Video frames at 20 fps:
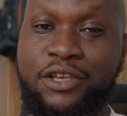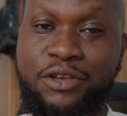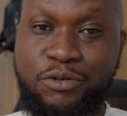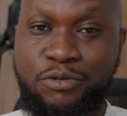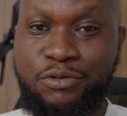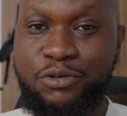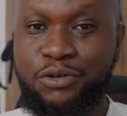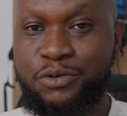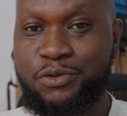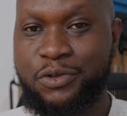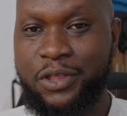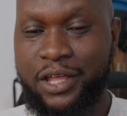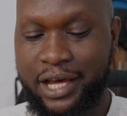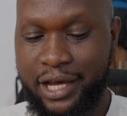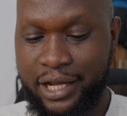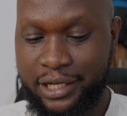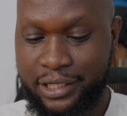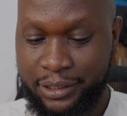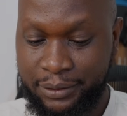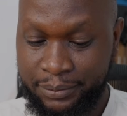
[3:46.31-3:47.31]
you do
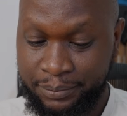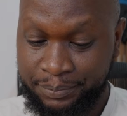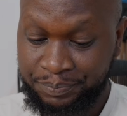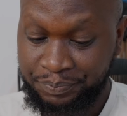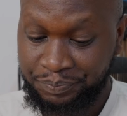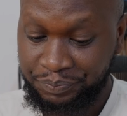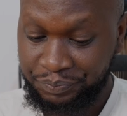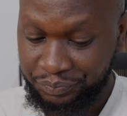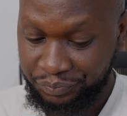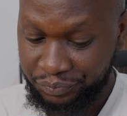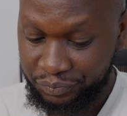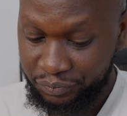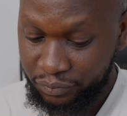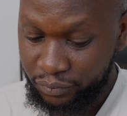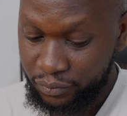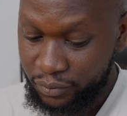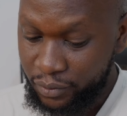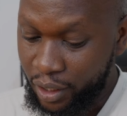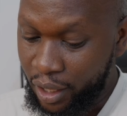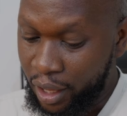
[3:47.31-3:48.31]
that,
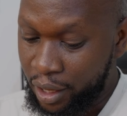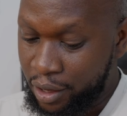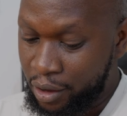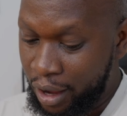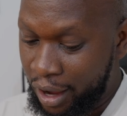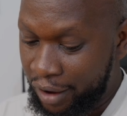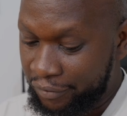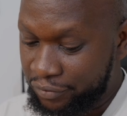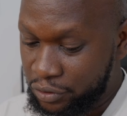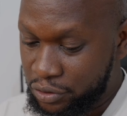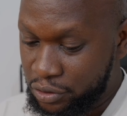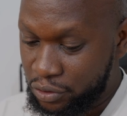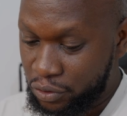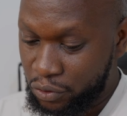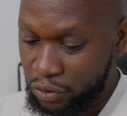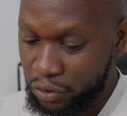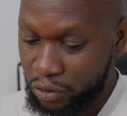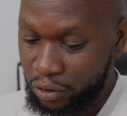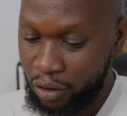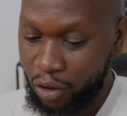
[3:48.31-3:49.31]
you have to
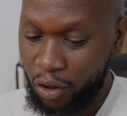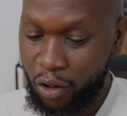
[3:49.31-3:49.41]
scroll